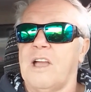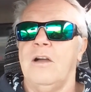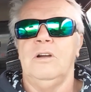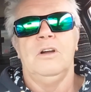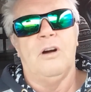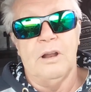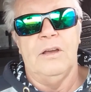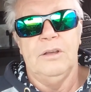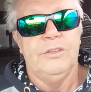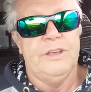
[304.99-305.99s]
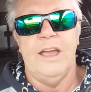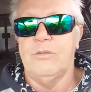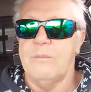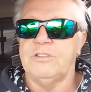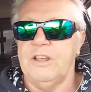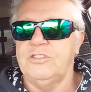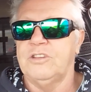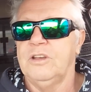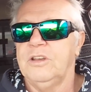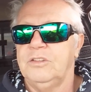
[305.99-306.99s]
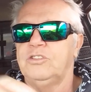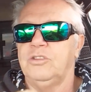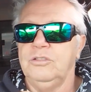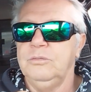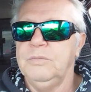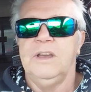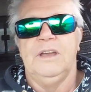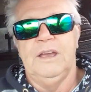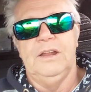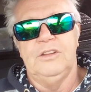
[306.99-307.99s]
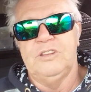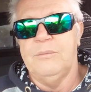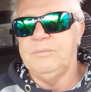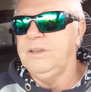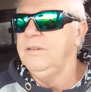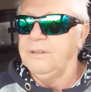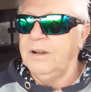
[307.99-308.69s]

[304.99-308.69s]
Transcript: go, oh no, the egg represents the tomb and it's empty,